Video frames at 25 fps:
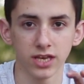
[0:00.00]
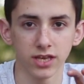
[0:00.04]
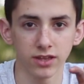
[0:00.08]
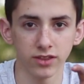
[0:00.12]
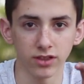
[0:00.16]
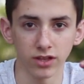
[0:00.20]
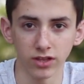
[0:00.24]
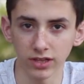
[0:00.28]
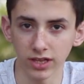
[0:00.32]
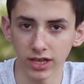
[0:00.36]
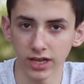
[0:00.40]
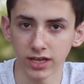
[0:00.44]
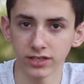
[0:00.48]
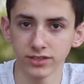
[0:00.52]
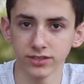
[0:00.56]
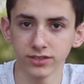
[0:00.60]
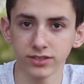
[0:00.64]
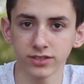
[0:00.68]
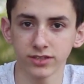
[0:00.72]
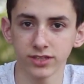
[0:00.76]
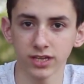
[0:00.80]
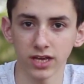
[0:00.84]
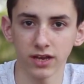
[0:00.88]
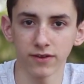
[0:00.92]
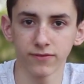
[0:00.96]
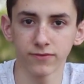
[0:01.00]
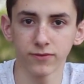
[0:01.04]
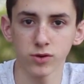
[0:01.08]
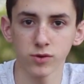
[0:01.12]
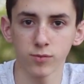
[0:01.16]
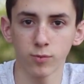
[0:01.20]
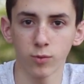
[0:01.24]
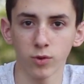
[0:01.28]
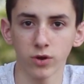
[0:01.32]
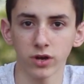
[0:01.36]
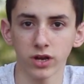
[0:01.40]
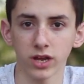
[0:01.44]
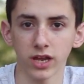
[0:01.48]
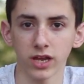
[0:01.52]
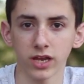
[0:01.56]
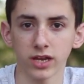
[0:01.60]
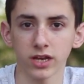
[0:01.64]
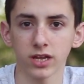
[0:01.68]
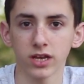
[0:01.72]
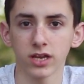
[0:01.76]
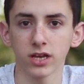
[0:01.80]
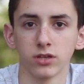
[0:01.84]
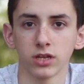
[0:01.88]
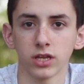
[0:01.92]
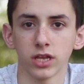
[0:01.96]
the lens to f2.8,
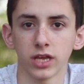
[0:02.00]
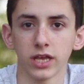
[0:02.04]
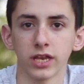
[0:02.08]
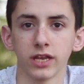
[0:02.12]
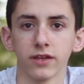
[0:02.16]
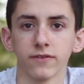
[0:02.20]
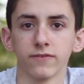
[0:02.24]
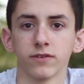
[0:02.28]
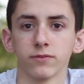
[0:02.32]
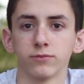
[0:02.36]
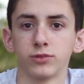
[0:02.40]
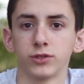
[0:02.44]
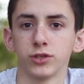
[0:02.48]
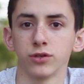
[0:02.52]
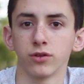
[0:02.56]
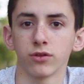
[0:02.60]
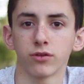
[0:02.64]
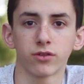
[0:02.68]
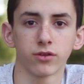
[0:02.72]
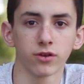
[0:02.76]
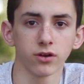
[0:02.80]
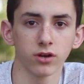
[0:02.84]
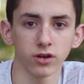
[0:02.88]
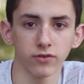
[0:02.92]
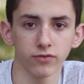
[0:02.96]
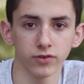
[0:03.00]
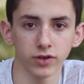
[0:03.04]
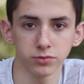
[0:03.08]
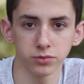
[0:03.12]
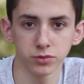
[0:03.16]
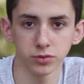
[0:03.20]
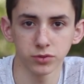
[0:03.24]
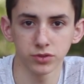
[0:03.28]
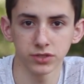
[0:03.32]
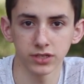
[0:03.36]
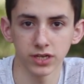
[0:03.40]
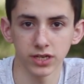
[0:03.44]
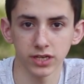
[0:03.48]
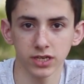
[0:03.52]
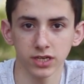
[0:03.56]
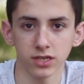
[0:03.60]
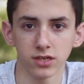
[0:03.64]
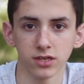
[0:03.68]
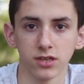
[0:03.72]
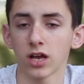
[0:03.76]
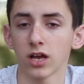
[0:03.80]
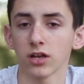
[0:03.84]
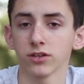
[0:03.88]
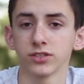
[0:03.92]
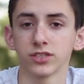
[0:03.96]
and if I'm shooting 30 frames per
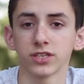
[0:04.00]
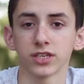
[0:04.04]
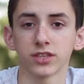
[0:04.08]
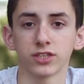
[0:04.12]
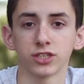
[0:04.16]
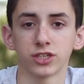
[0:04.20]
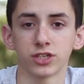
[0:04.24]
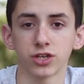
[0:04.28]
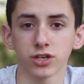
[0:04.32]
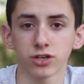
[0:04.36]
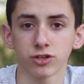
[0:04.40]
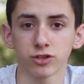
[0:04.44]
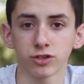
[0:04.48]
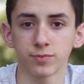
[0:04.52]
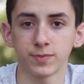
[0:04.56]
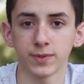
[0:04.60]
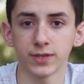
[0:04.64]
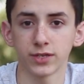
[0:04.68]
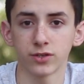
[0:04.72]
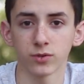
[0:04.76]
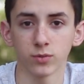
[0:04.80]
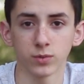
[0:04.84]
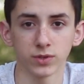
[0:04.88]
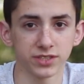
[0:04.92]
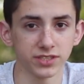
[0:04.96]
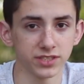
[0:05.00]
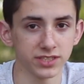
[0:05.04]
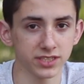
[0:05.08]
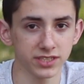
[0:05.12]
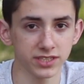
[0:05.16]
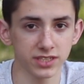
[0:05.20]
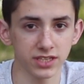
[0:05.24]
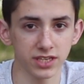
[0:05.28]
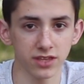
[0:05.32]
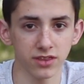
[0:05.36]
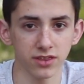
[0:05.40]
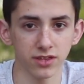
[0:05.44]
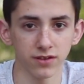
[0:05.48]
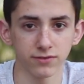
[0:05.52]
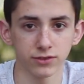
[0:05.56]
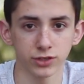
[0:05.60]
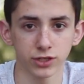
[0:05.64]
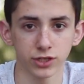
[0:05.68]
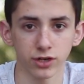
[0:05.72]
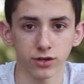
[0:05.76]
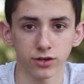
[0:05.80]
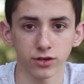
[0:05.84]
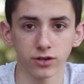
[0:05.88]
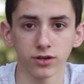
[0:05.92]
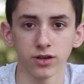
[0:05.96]
second, I'll set the shutter speed to 1/60th of a
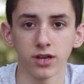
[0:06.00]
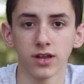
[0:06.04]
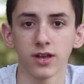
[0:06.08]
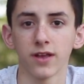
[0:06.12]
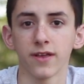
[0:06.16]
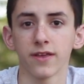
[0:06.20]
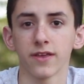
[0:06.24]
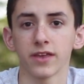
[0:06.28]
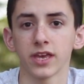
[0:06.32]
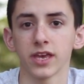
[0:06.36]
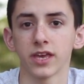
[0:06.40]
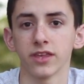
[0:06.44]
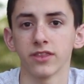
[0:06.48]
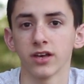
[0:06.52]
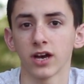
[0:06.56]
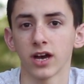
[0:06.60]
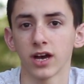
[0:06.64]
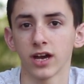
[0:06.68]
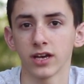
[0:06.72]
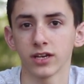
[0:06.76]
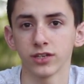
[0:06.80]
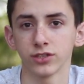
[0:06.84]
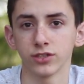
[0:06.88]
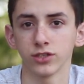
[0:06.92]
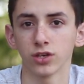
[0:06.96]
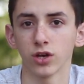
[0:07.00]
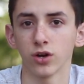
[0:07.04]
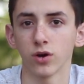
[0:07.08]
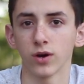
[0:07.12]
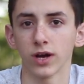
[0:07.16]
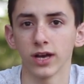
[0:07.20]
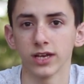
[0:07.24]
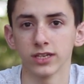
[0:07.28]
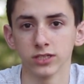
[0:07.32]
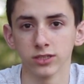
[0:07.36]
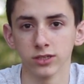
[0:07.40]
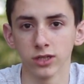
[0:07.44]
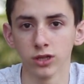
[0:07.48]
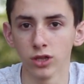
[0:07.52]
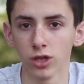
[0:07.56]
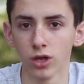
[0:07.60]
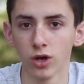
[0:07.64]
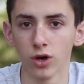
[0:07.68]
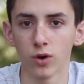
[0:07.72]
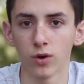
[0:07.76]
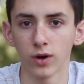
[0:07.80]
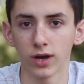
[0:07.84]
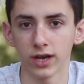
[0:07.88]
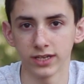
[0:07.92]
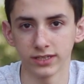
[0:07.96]
shutter and the ISO as
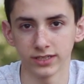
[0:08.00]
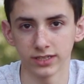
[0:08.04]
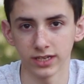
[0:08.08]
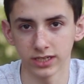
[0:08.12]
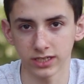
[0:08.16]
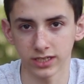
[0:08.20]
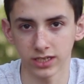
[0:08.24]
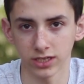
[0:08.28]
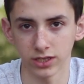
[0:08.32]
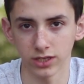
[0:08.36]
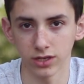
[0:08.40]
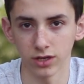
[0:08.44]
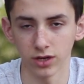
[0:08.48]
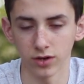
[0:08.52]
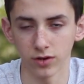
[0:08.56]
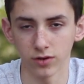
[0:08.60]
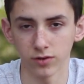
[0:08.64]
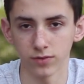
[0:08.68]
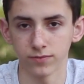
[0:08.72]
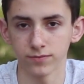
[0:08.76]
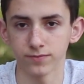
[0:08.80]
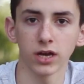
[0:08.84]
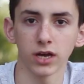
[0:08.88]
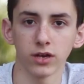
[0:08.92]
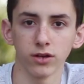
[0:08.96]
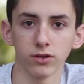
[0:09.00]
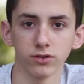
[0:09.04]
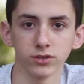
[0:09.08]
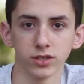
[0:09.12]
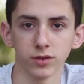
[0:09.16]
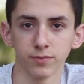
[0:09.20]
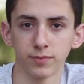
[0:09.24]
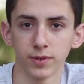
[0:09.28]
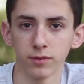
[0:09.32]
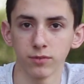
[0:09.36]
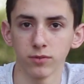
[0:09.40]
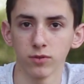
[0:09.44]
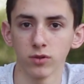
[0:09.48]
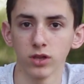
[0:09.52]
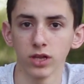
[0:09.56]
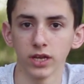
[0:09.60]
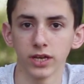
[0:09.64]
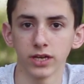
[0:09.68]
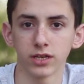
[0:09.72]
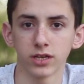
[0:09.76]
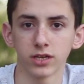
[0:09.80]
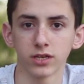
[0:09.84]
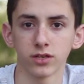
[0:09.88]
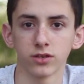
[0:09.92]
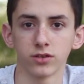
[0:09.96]
low as I can go. I know some people
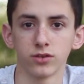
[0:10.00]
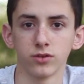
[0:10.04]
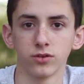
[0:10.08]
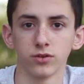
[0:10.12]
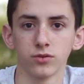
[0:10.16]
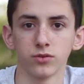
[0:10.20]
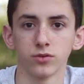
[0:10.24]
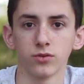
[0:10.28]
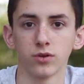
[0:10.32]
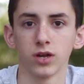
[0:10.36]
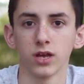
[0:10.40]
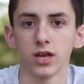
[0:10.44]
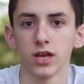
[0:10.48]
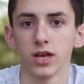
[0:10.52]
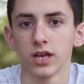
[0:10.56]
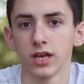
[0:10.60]
like to